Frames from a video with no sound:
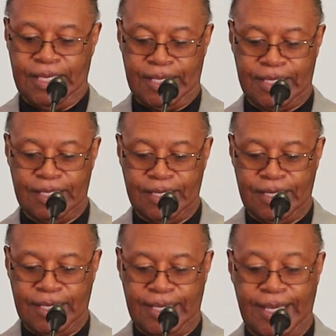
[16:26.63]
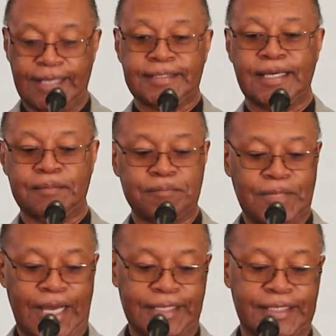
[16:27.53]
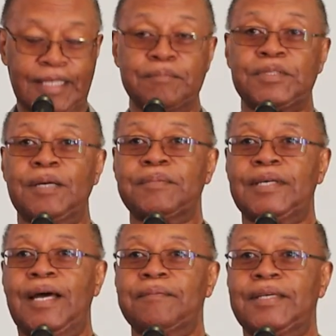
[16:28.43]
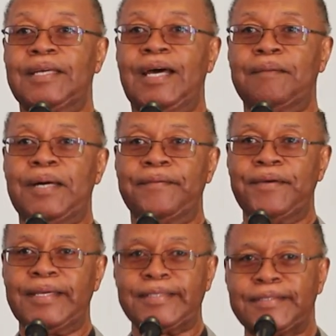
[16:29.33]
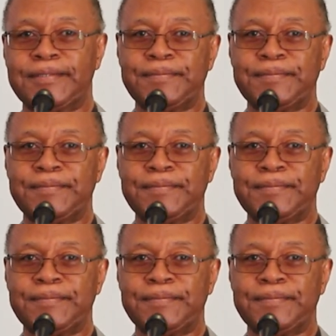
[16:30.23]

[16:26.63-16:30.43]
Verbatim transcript: And I, and I tell them, I tell them sometimes, get out of my face.